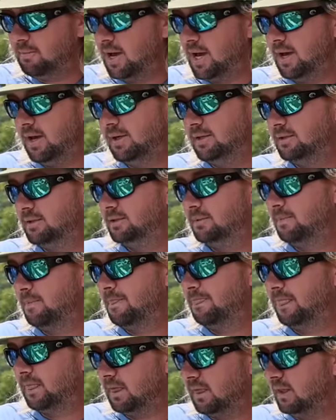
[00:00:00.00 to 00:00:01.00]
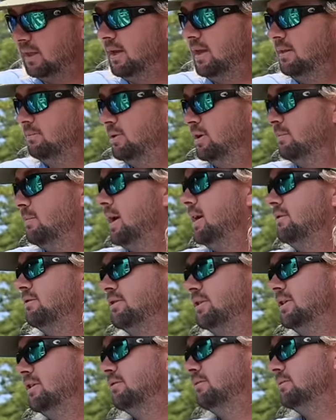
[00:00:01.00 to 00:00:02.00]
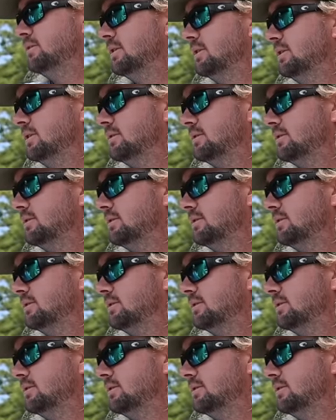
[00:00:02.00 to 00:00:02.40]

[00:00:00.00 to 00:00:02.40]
bass, and then put a bait in front of them. So